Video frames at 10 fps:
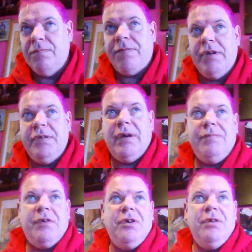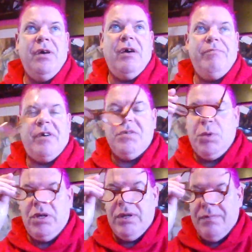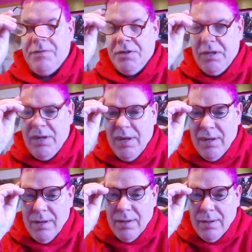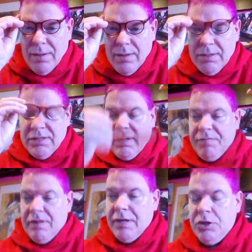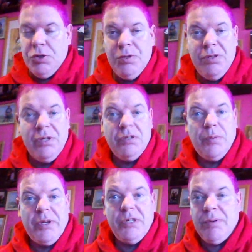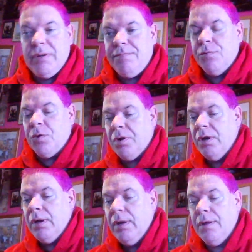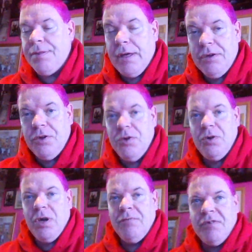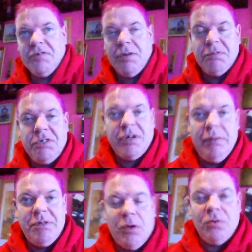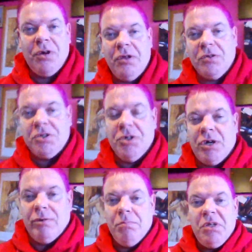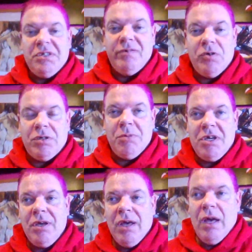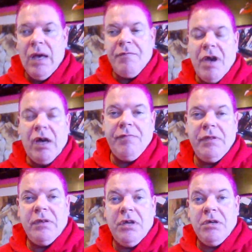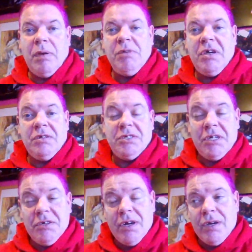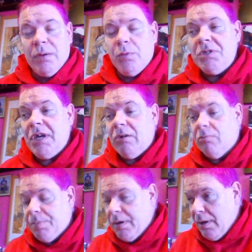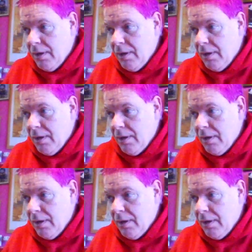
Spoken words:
Friday afternoon, 1:30 in the afternoon, 7th of June, 2024. Thank you if you're subscribed to the Hungry Nuts channel. Means a lot to me. If you haven't, can you maybe consider it? It would help.